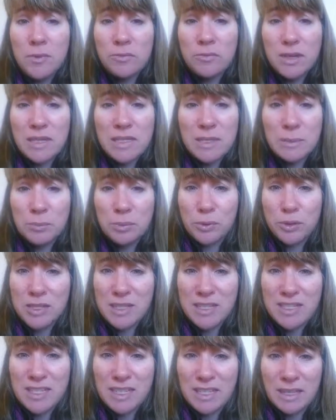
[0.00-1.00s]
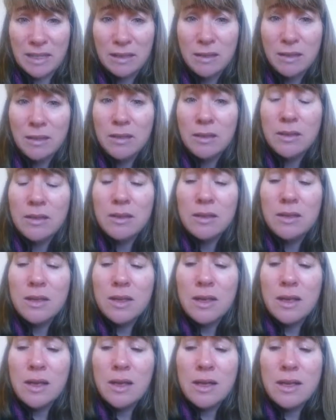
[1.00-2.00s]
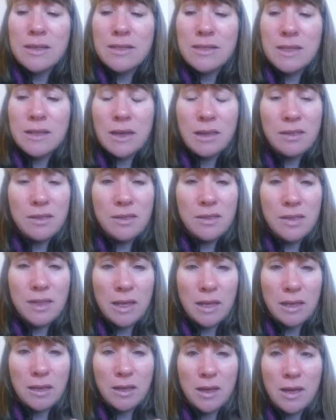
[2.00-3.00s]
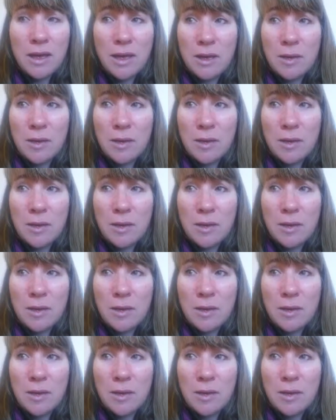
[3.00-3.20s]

Reciprocity is another thing.